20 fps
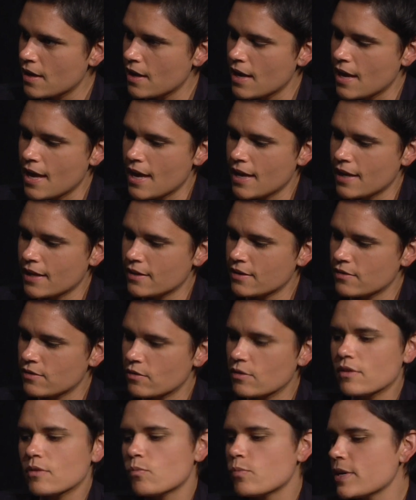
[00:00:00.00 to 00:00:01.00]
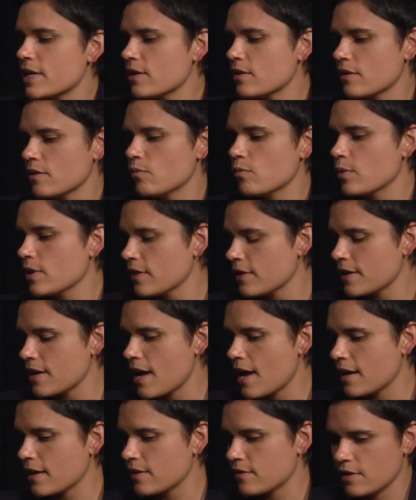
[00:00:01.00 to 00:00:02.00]
And Will and
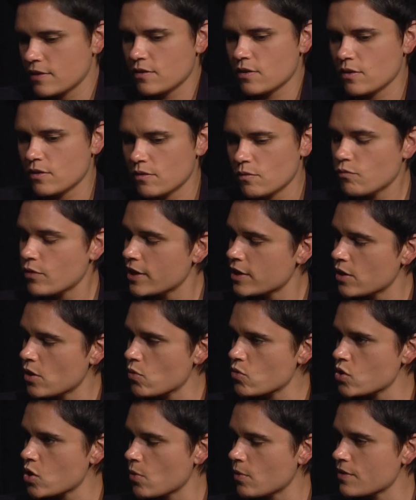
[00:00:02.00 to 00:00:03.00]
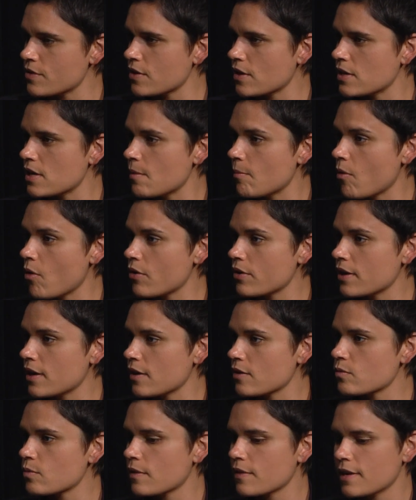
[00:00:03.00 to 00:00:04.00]
I, it's a radio show on Sunday
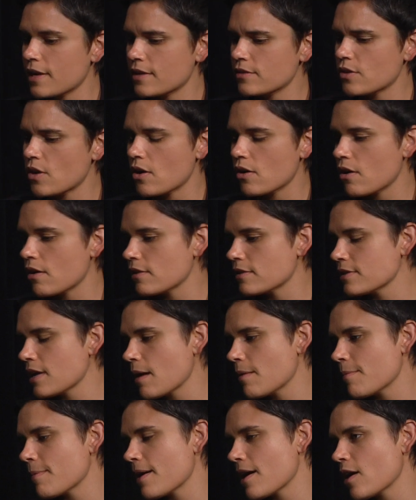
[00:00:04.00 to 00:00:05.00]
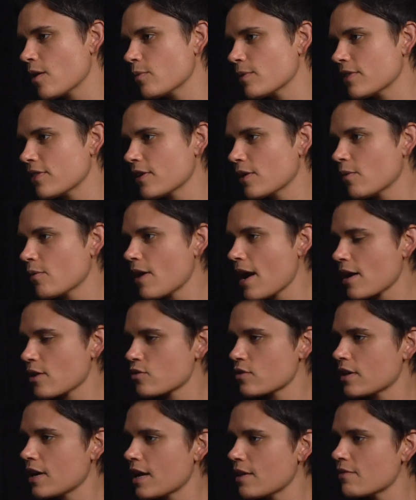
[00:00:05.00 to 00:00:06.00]
mornings. Will and I talk all the time about how we think we're
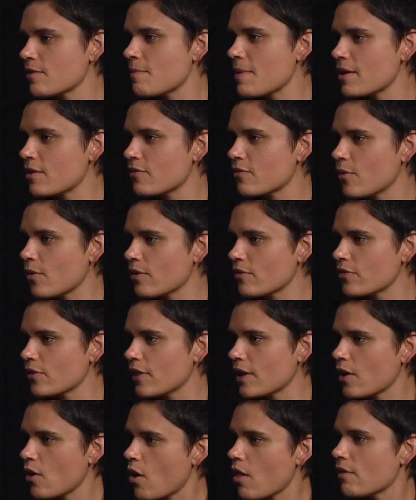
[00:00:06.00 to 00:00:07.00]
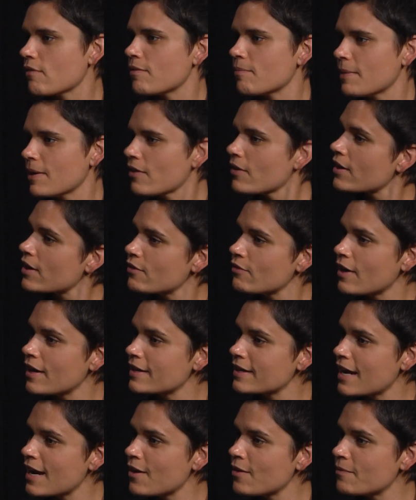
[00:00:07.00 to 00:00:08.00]
actually kind of a metaphor for like all of America right
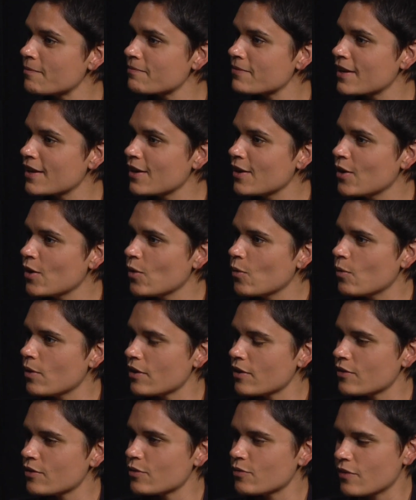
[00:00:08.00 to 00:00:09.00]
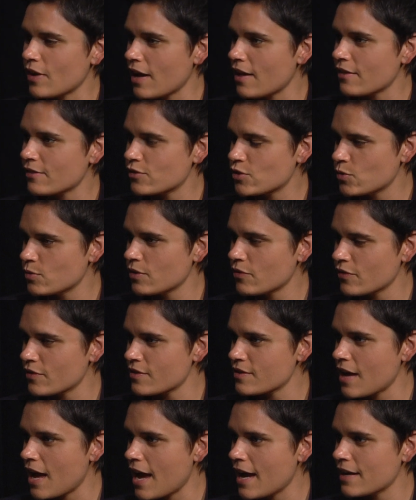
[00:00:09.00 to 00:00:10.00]
now, where you've got two different
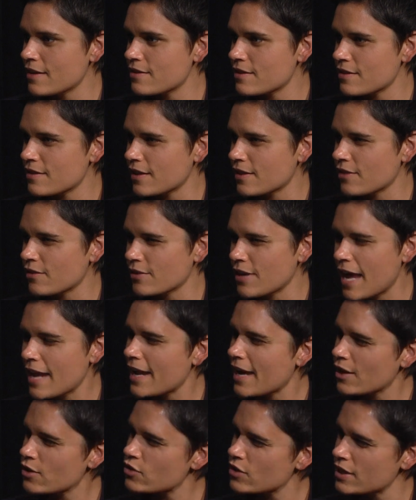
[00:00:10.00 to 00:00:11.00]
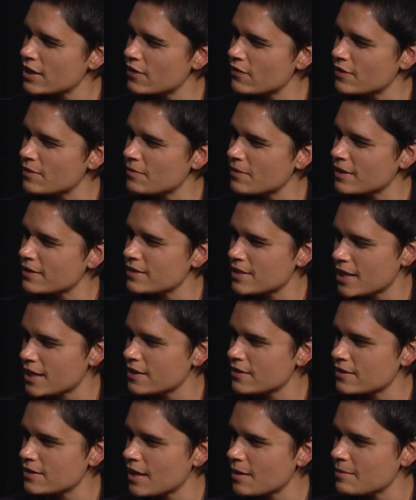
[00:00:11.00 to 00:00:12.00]
sides. It's like they're not actually even like
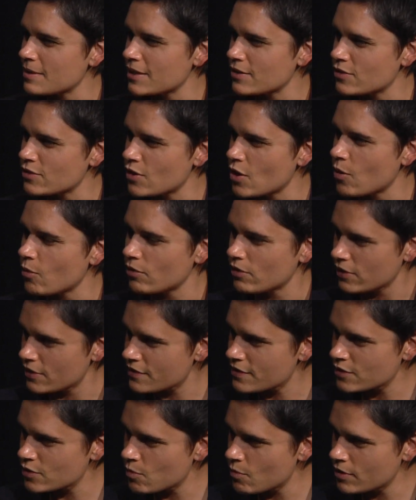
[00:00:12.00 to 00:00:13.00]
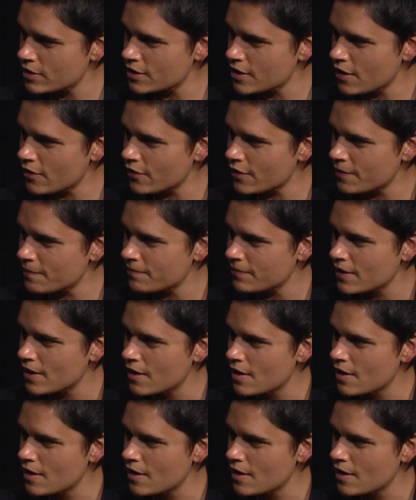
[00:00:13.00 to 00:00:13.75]
taking the time to get to know or listen to one another.